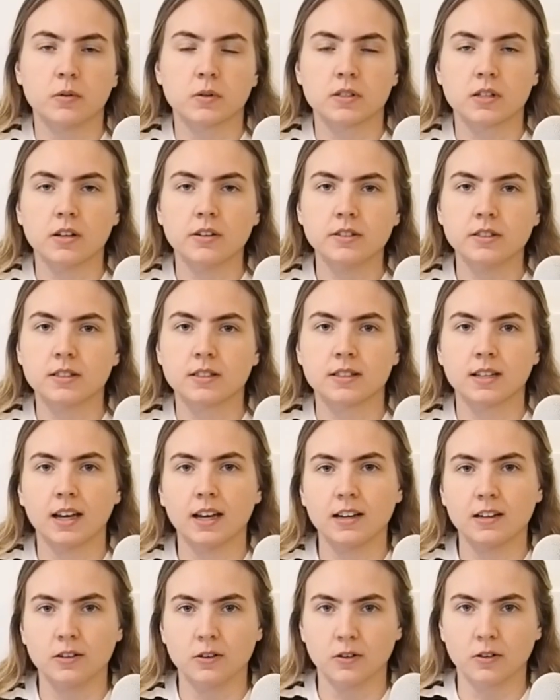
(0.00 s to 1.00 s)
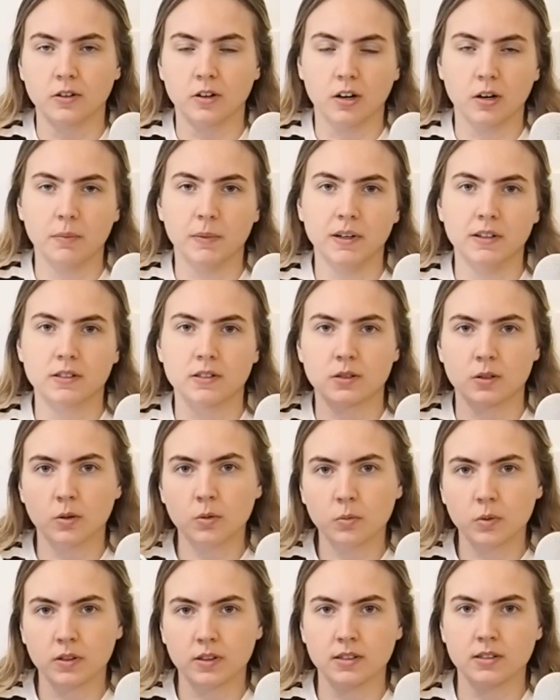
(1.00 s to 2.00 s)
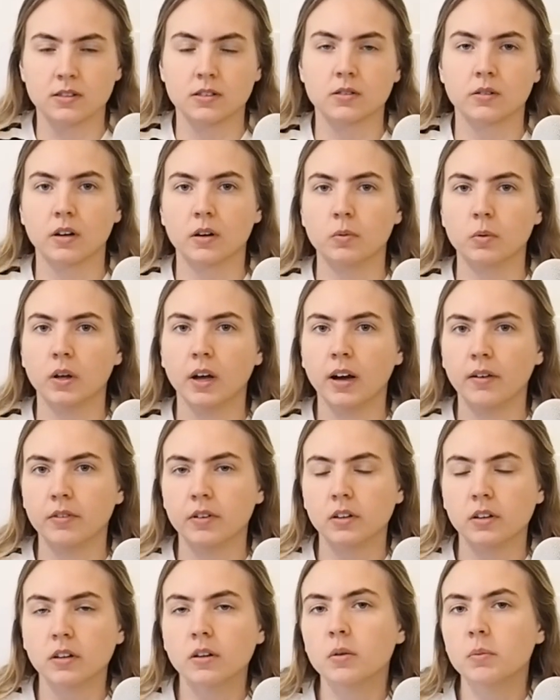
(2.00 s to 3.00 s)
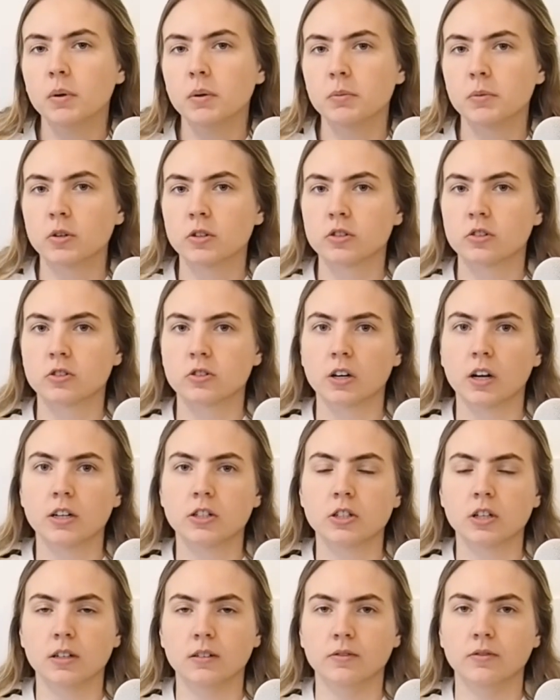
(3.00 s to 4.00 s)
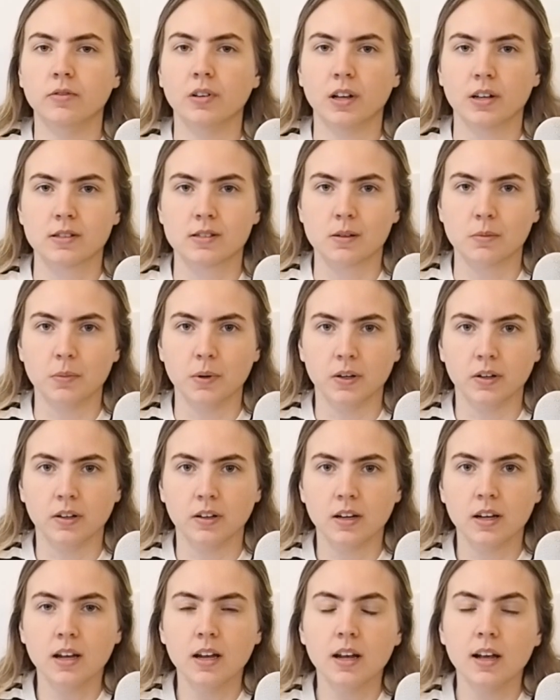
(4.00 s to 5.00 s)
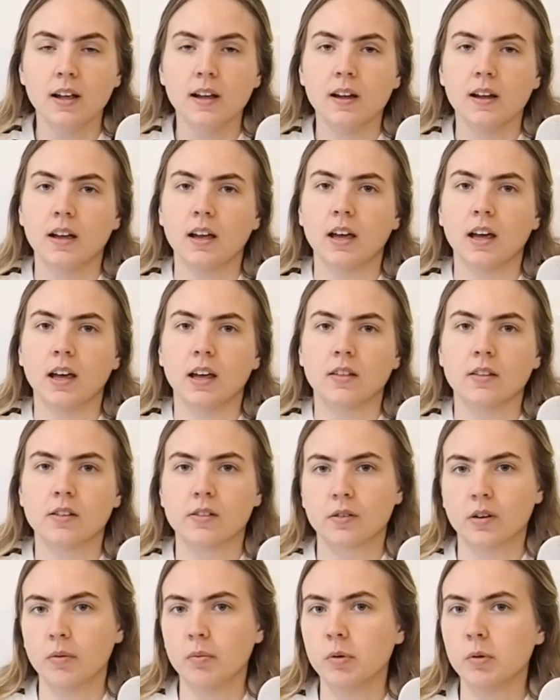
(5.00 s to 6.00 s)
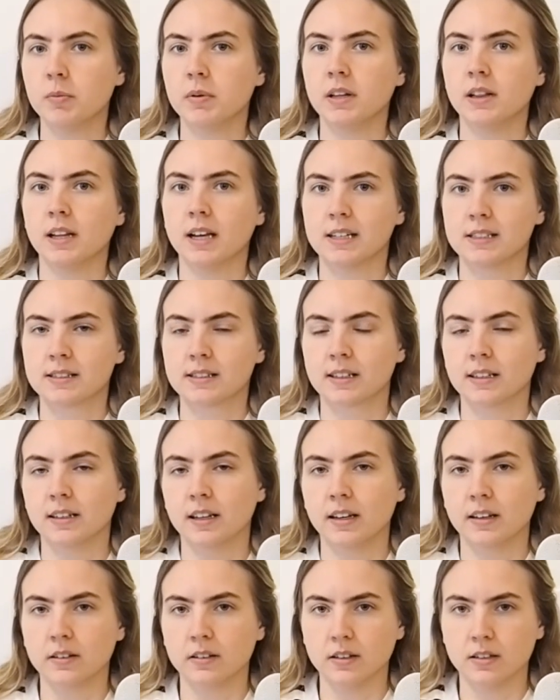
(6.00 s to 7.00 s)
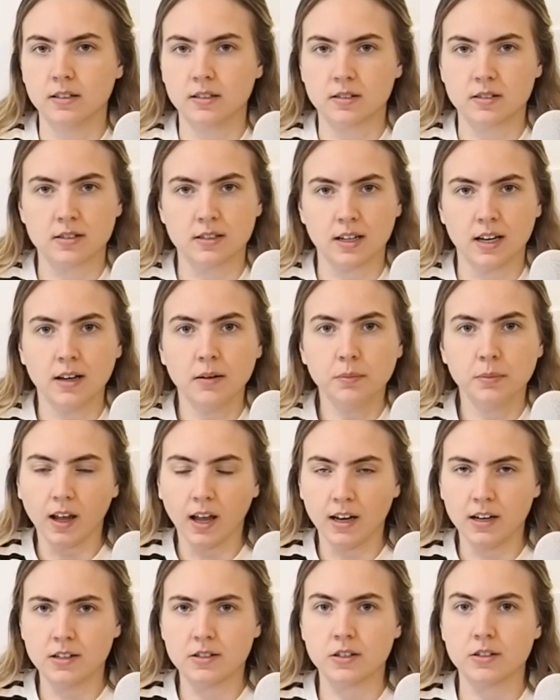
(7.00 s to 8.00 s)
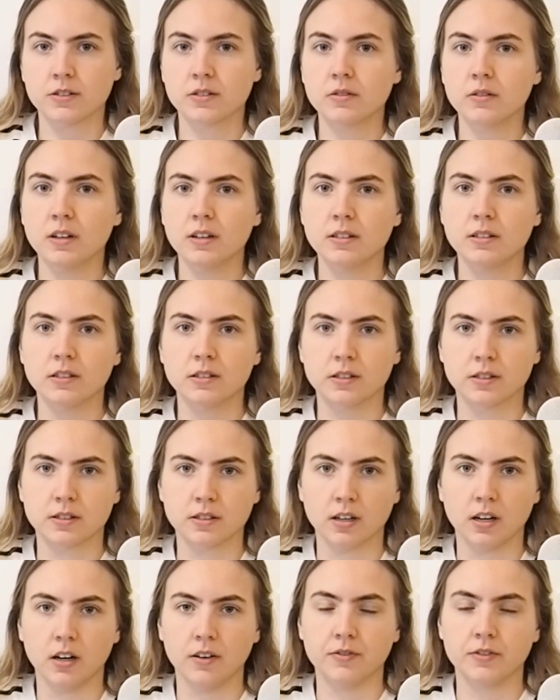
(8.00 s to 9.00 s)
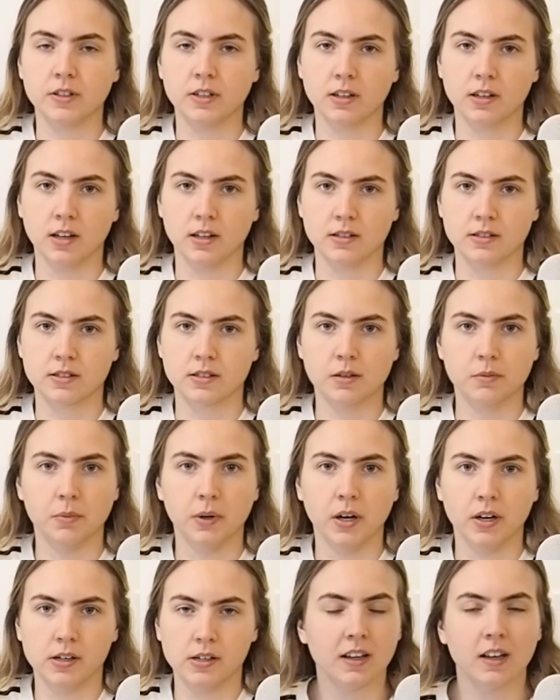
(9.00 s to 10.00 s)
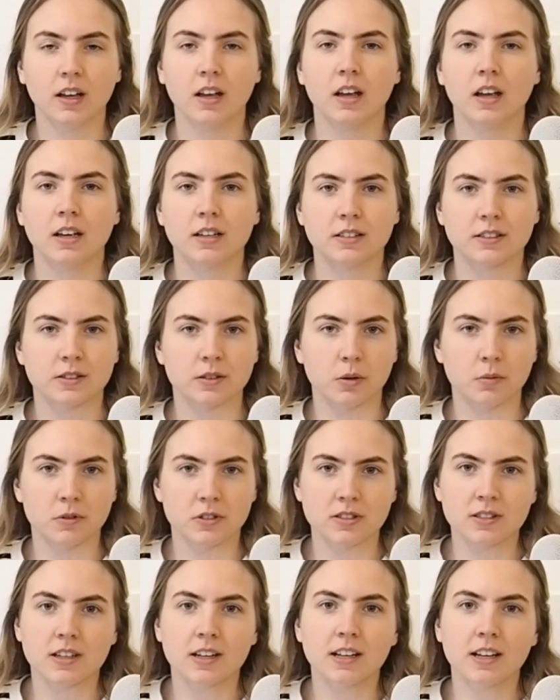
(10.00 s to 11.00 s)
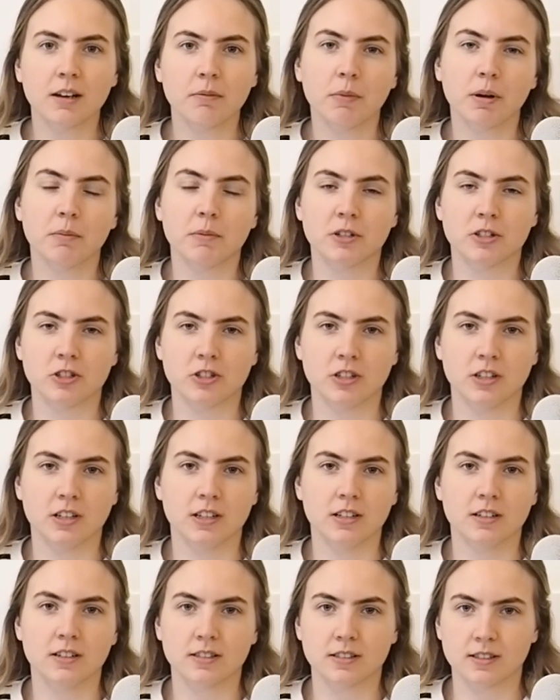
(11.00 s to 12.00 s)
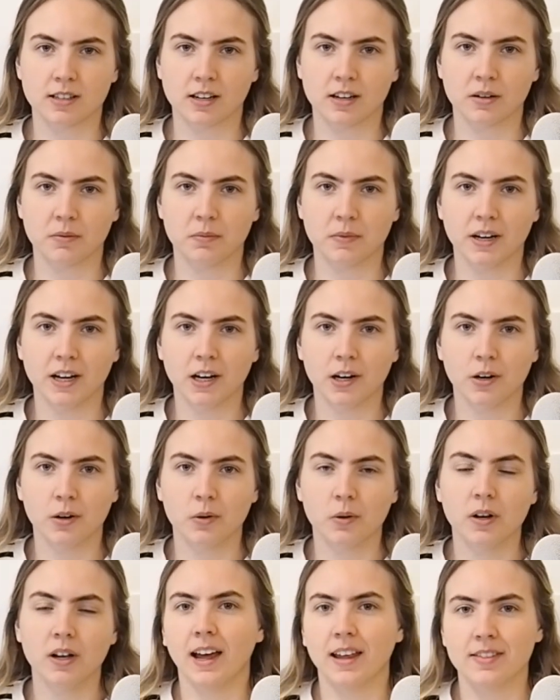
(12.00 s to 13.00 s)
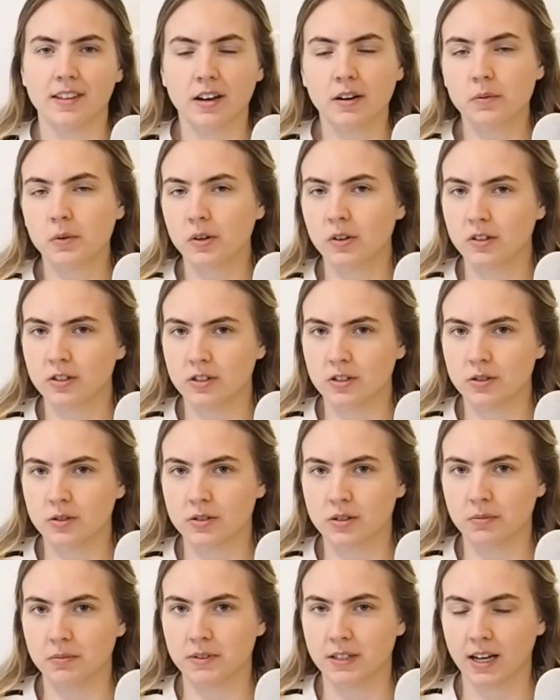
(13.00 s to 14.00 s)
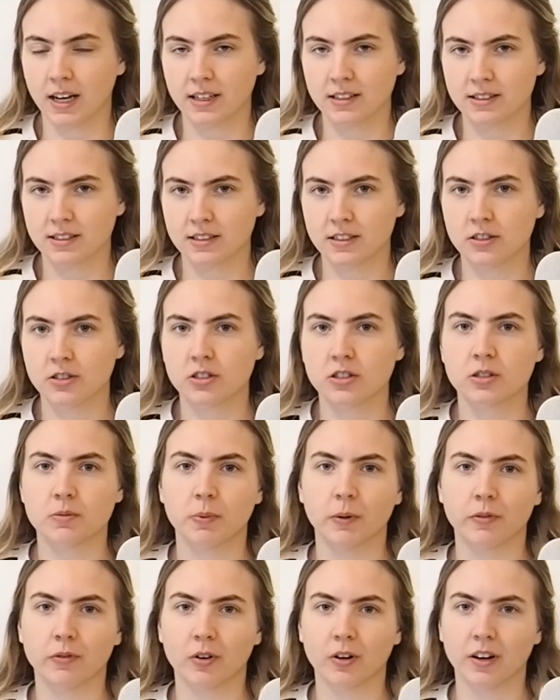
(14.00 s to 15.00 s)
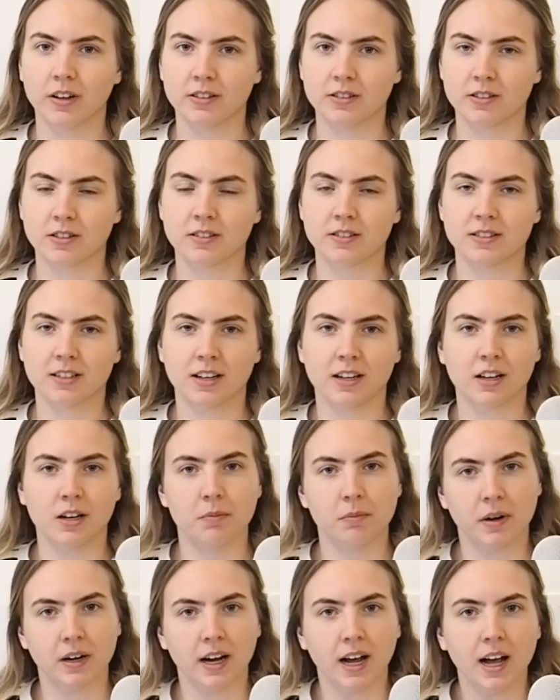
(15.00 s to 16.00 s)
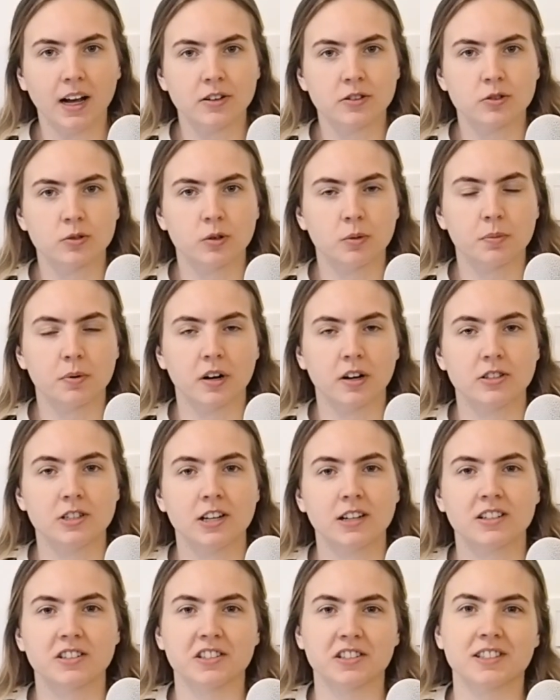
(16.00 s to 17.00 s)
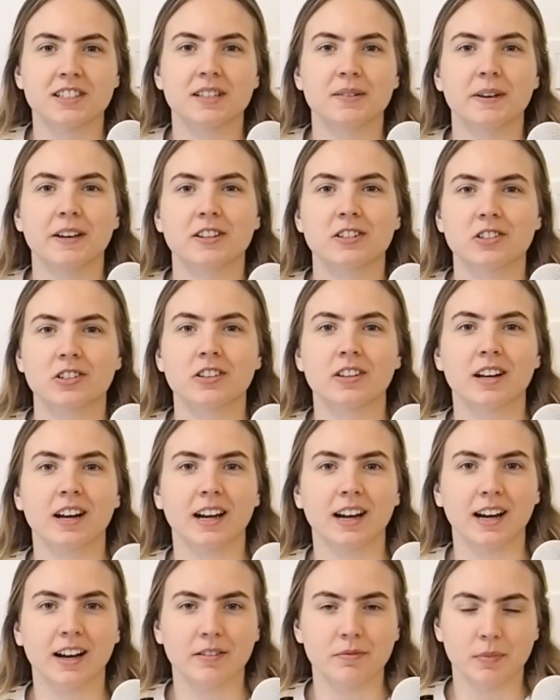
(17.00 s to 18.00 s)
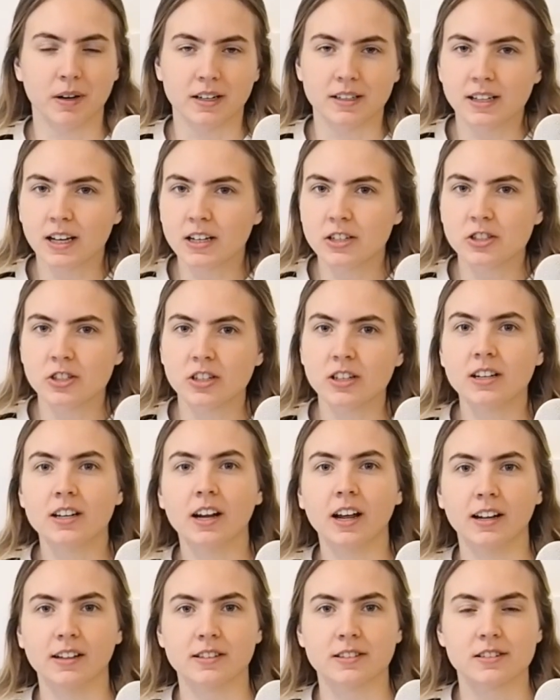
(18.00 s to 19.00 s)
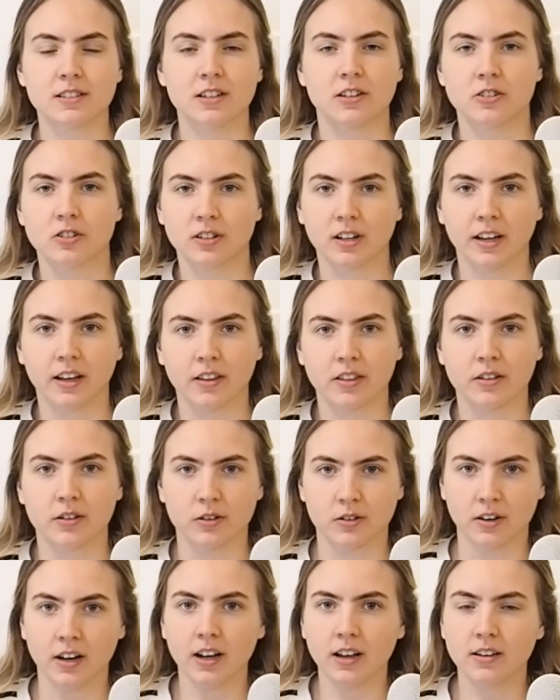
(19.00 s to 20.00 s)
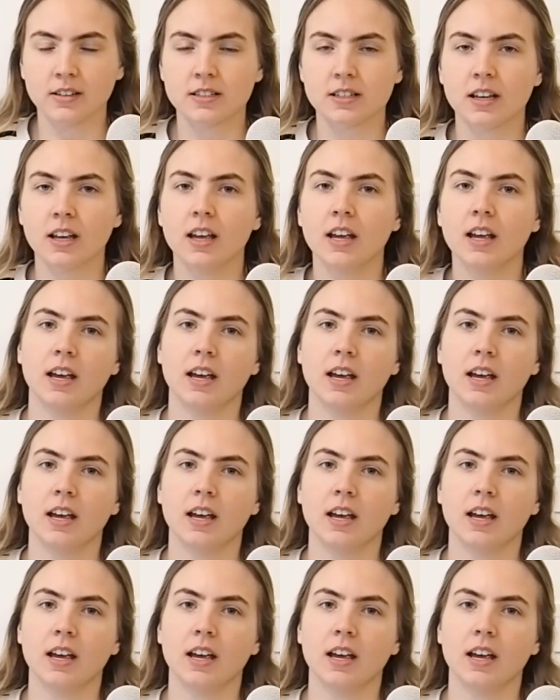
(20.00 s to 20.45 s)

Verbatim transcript: result is that your garment sewn with this thread will have a little bit more stretch and flexibility, and the thread will be less likely to snap. And it's also nice and soft against the body. So I'm just going to get my machine set up now, and then I'm going to do some test stitches before I start setting up my actual project, just to make sure that I have my tension and stitch length correct.